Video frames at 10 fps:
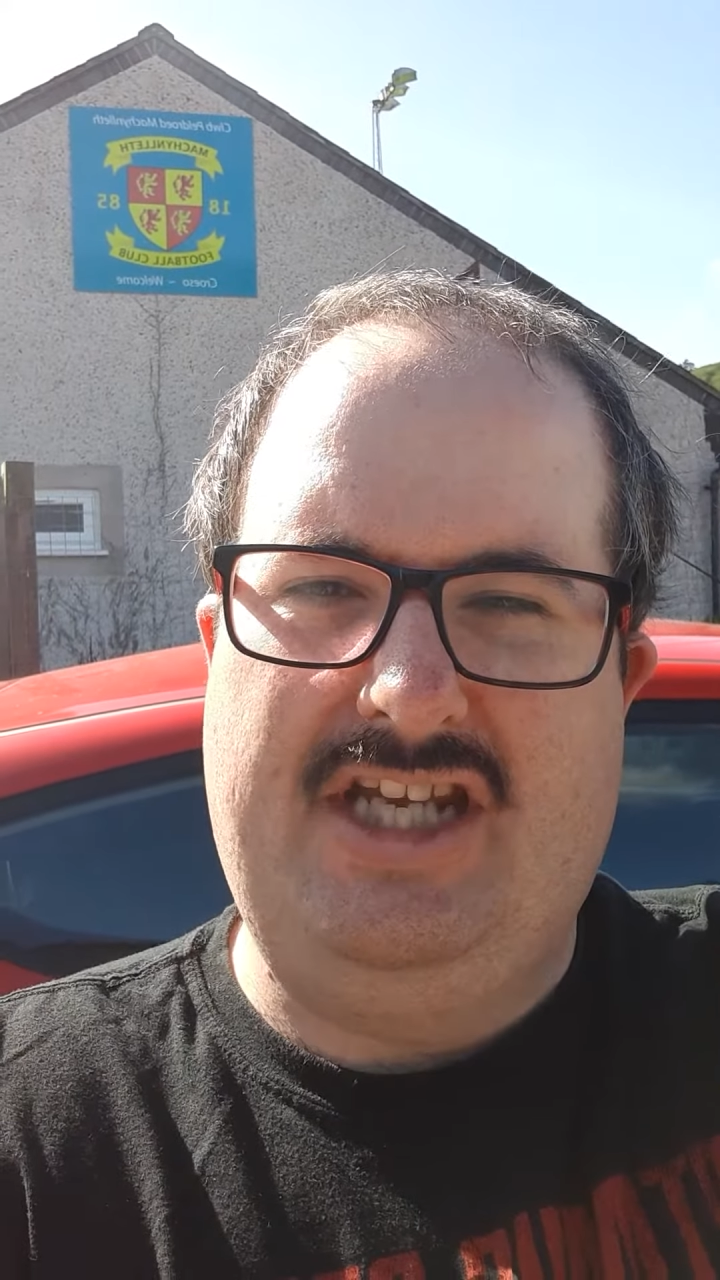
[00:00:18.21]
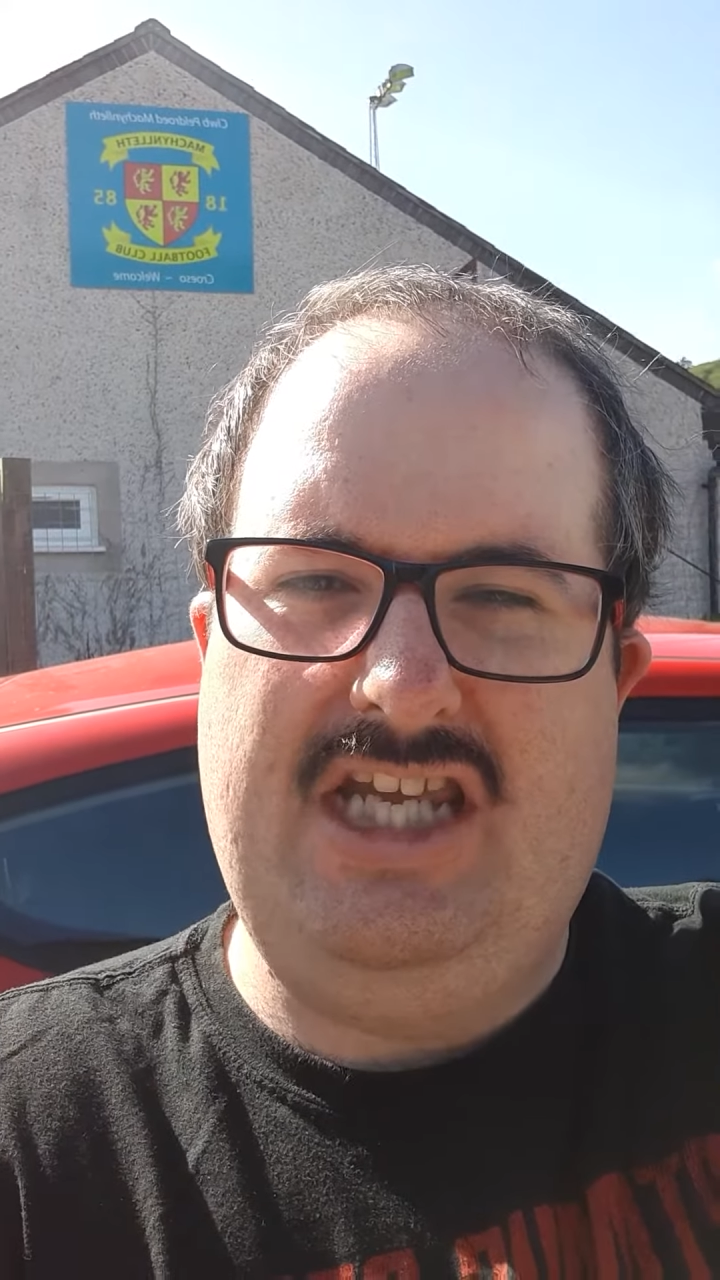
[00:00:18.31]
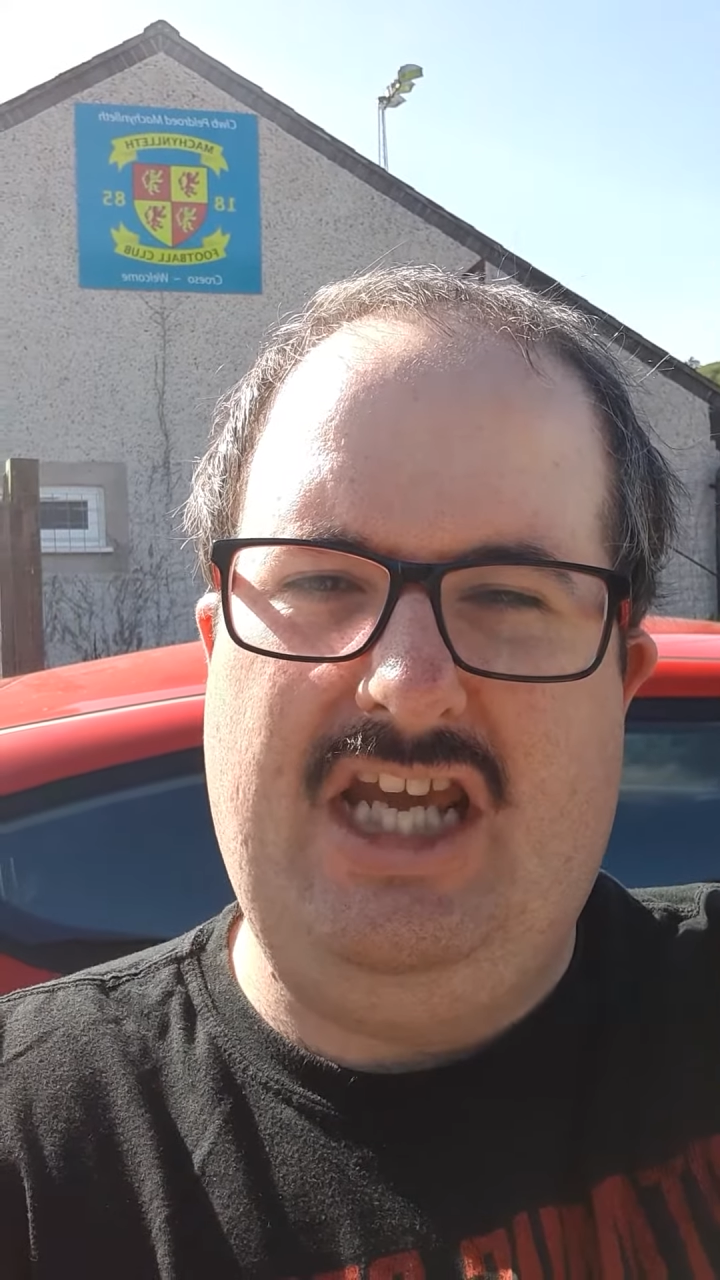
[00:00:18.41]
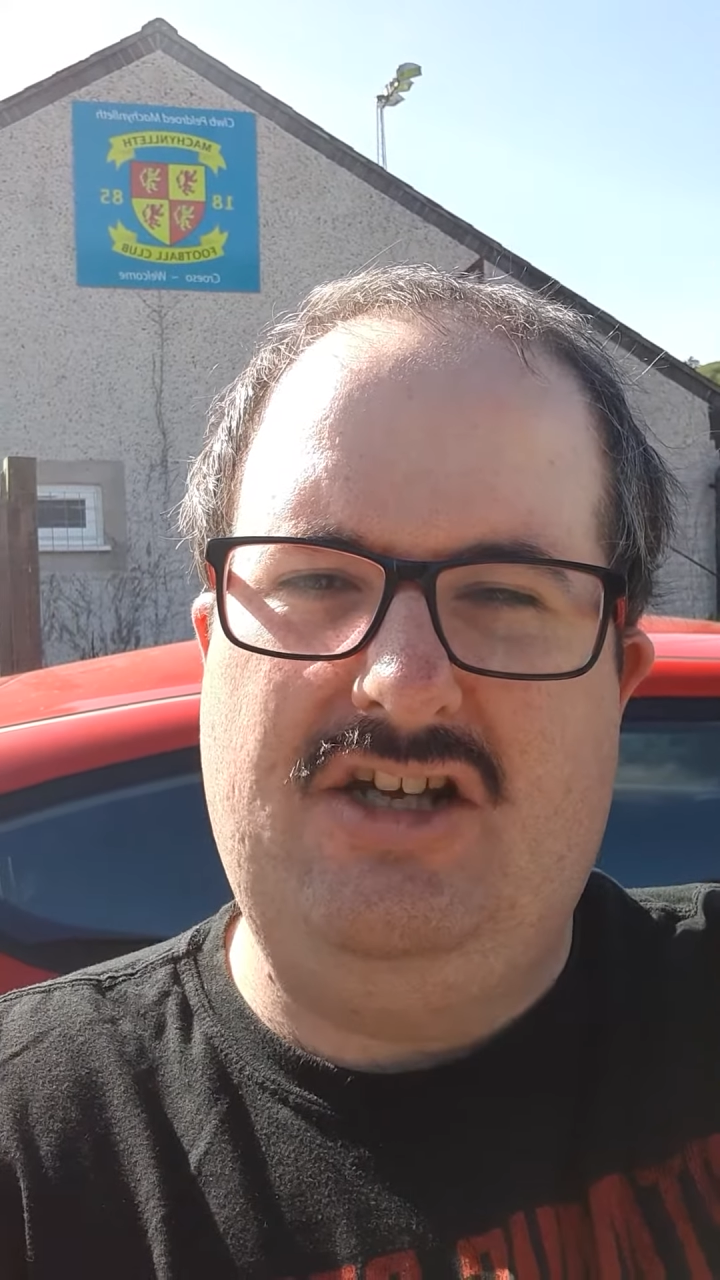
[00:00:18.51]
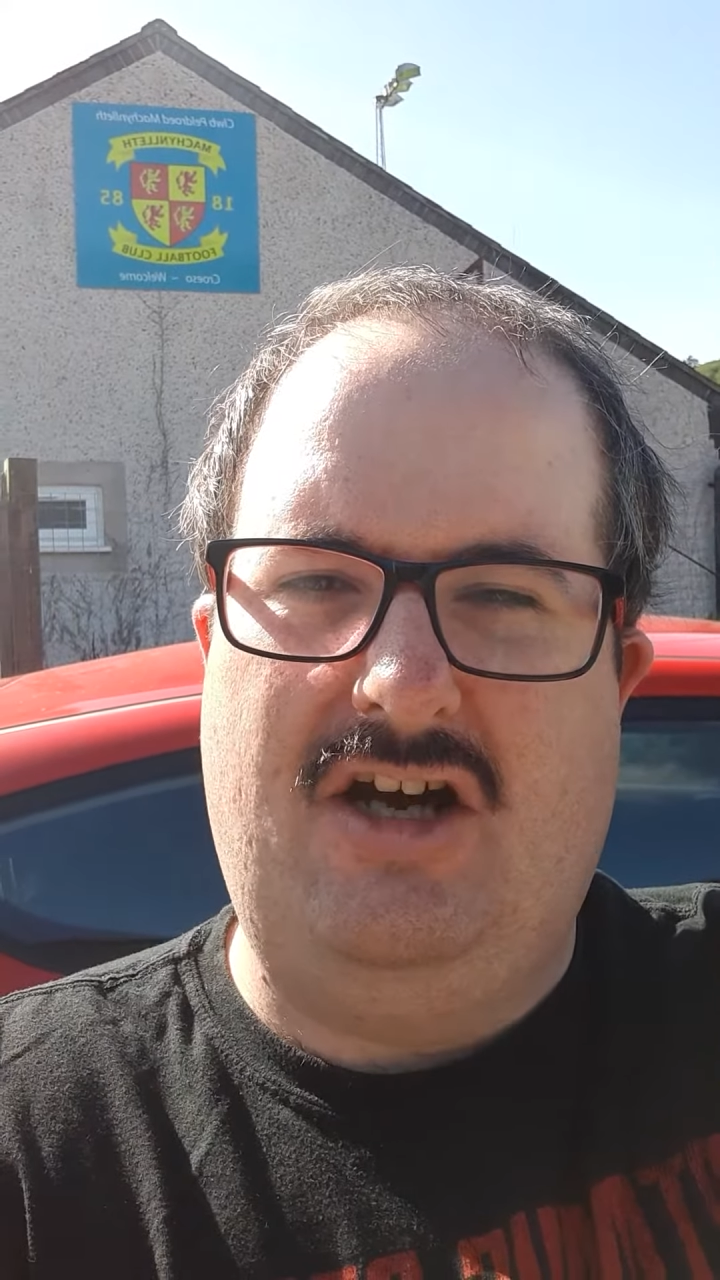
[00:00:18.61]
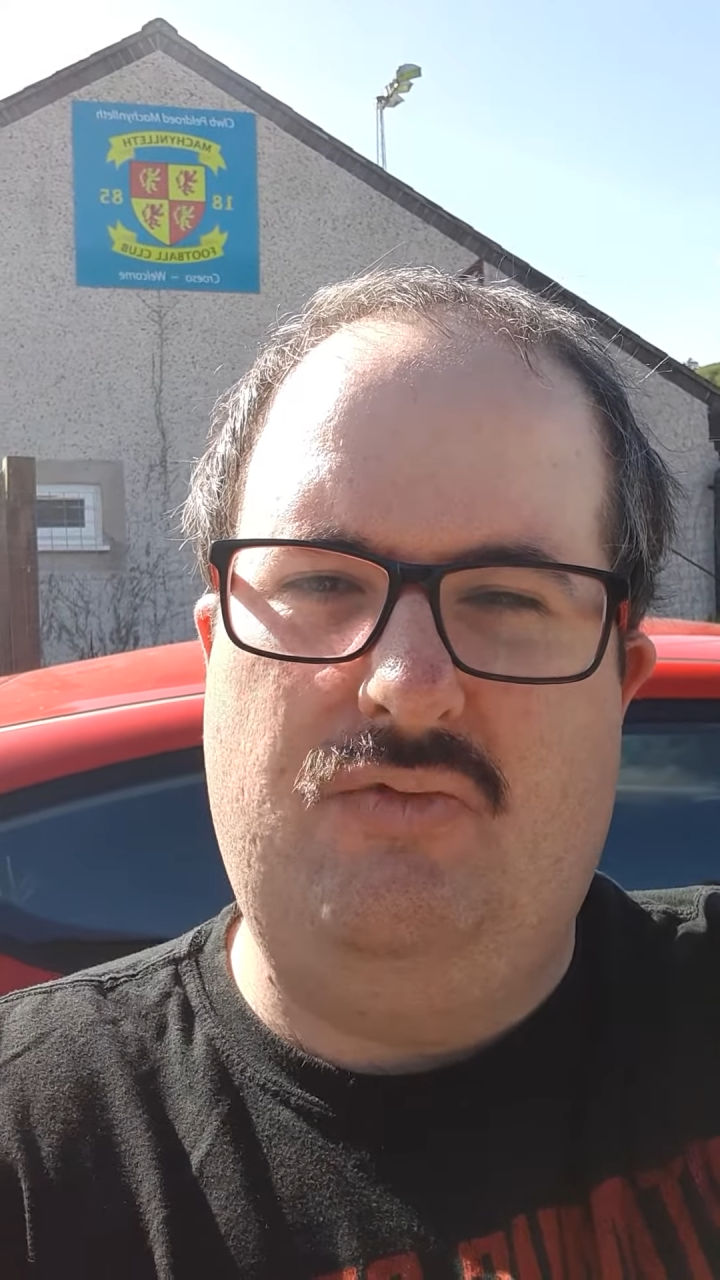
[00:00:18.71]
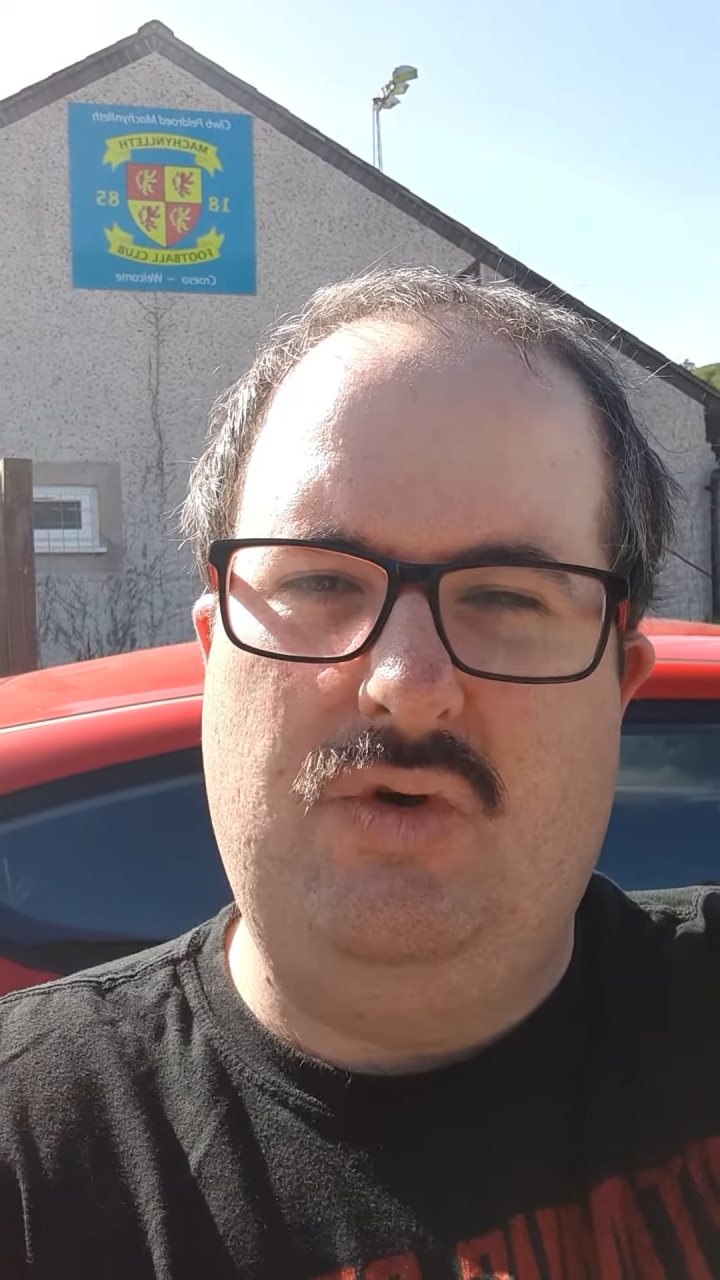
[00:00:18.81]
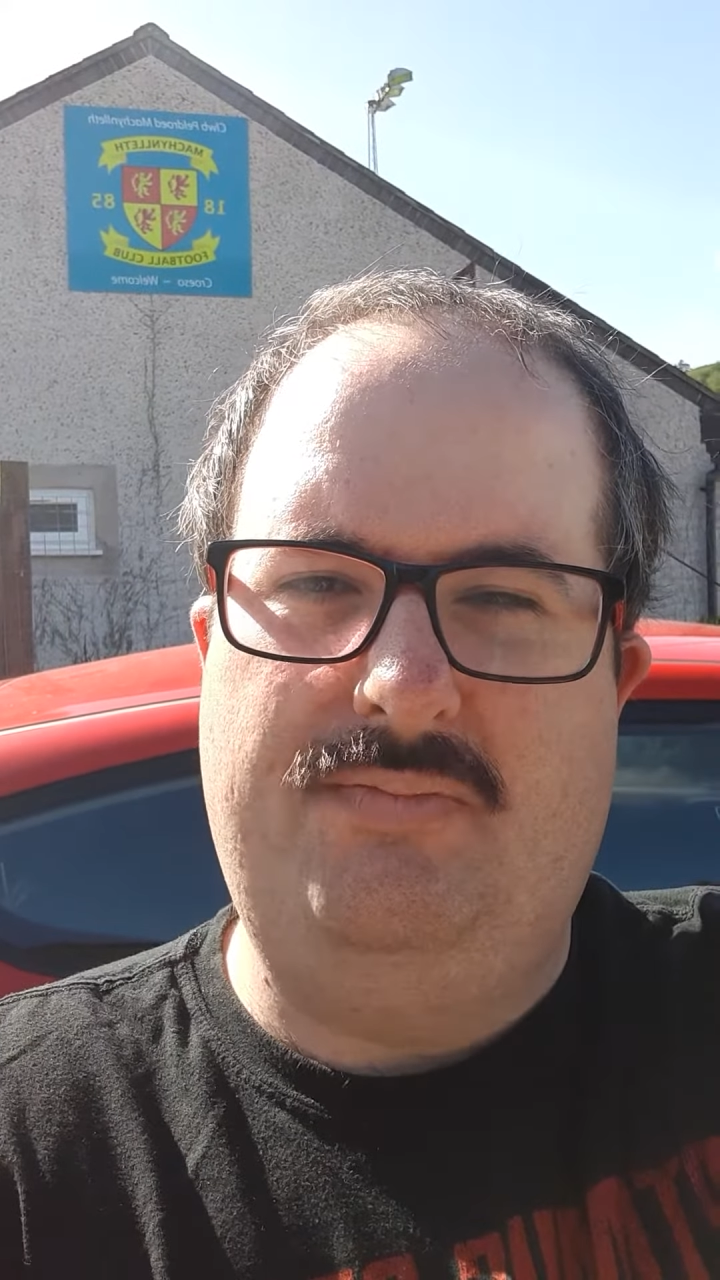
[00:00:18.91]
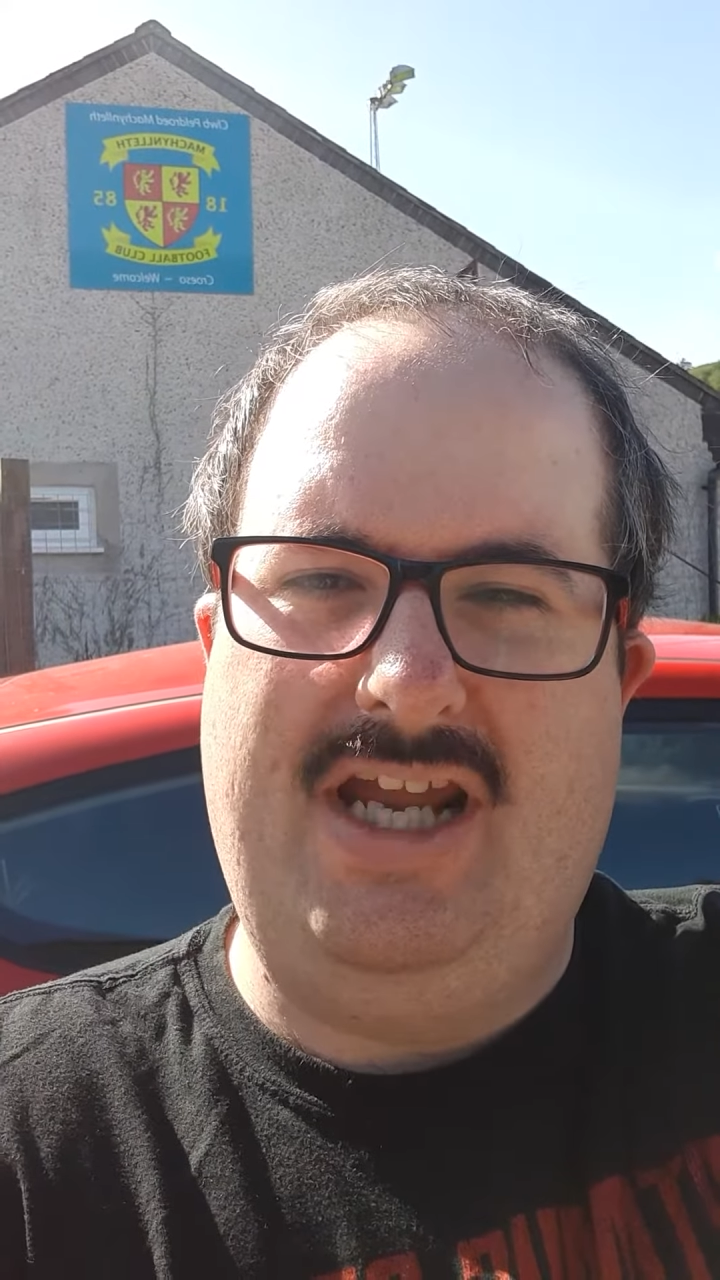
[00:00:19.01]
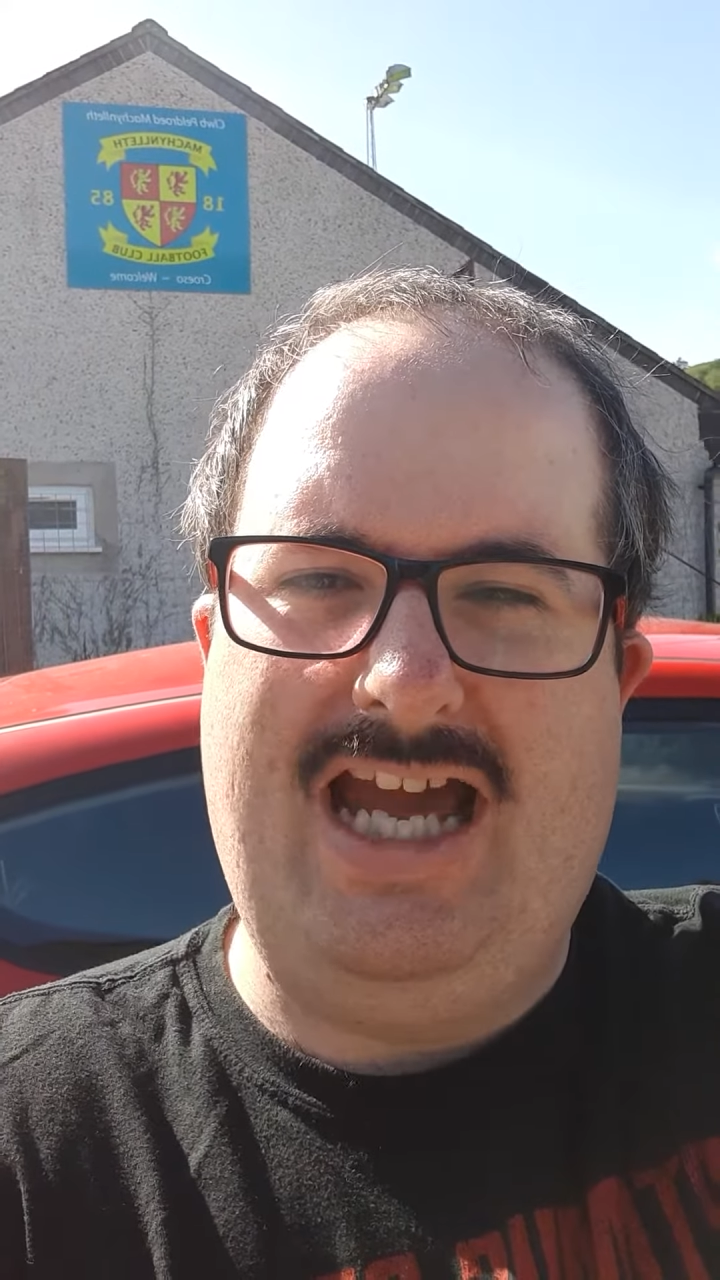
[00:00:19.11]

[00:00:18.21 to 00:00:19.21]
kick-off will be